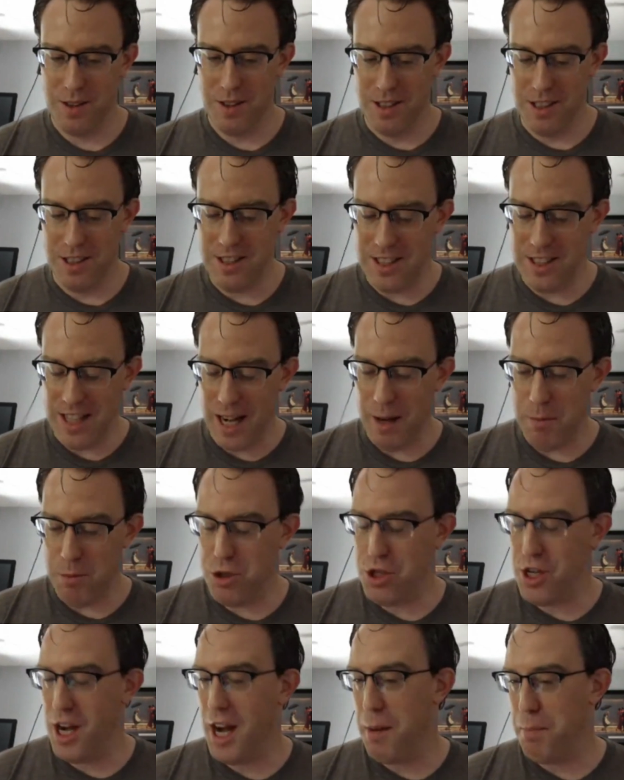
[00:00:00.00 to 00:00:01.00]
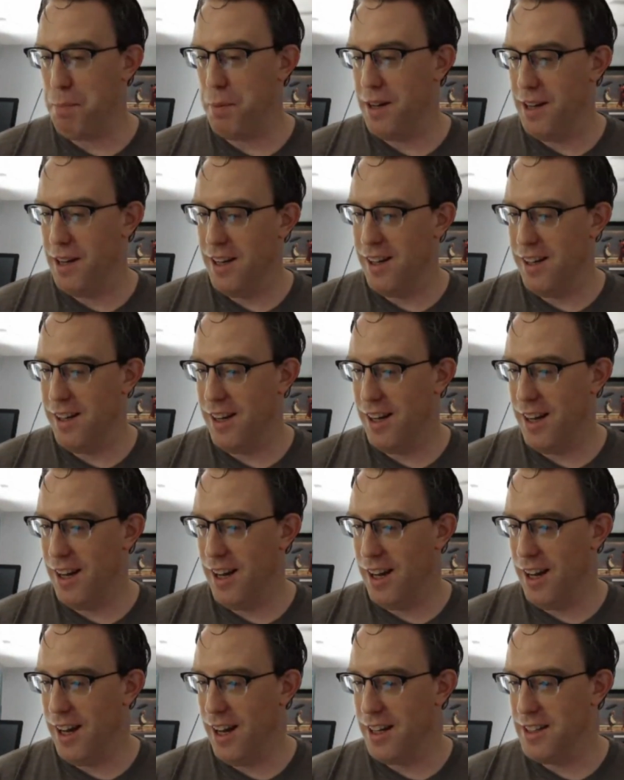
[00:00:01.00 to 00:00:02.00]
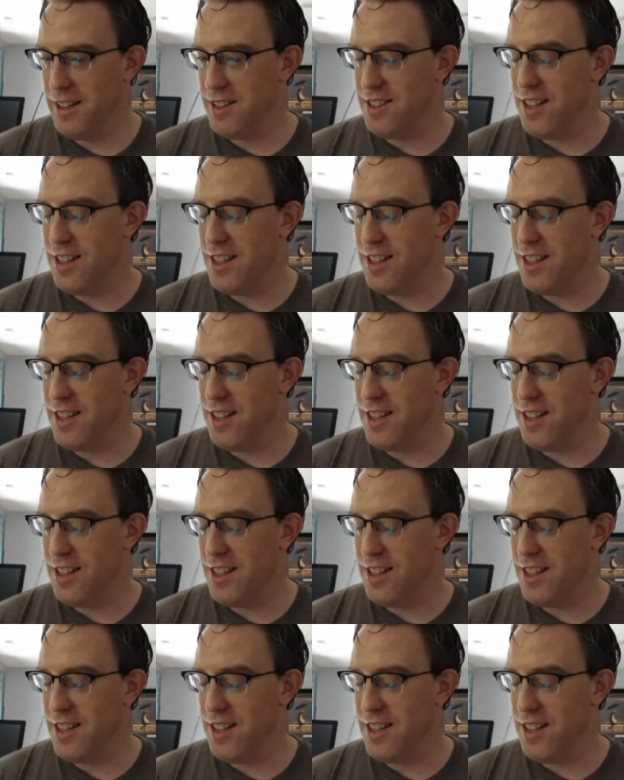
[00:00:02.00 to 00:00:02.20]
the same shape and